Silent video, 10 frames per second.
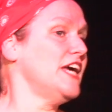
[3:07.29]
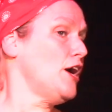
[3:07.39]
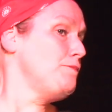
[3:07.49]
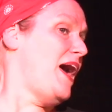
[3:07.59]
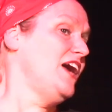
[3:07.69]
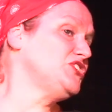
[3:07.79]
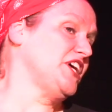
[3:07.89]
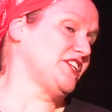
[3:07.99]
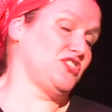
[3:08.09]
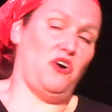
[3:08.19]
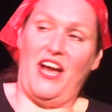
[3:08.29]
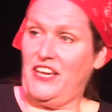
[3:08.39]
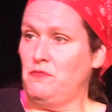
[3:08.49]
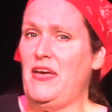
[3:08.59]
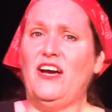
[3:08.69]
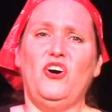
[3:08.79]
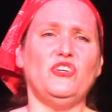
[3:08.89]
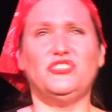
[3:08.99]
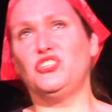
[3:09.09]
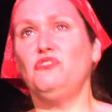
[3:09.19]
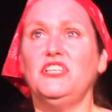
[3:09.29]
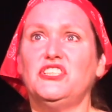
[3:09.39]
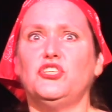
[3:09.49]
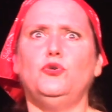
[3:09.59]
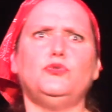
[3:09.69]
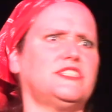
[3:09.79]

these things as we